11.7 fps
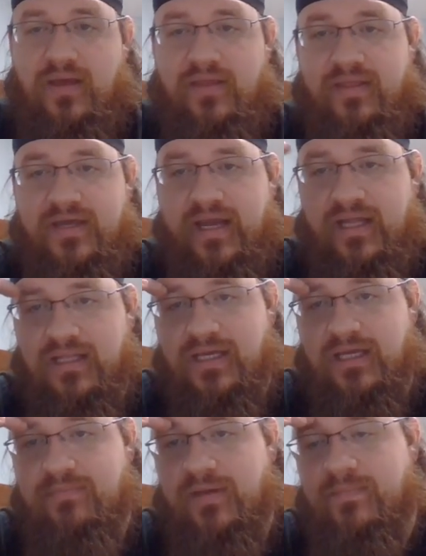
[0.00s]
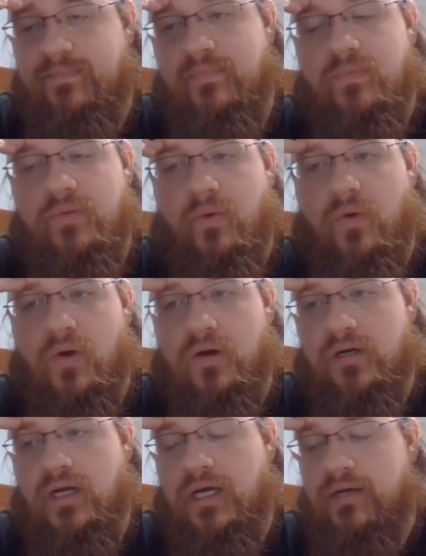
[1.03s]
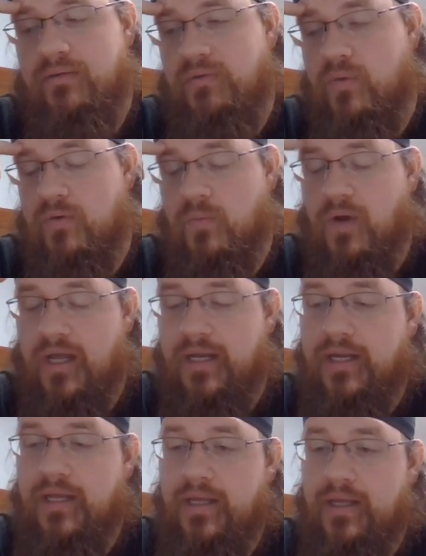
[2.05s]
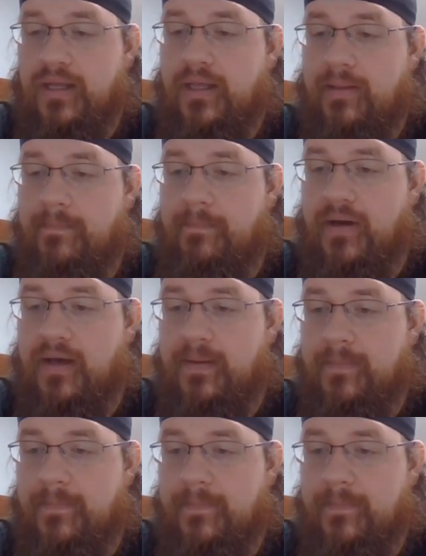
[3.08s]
the Gallagher in me or uh, or what, but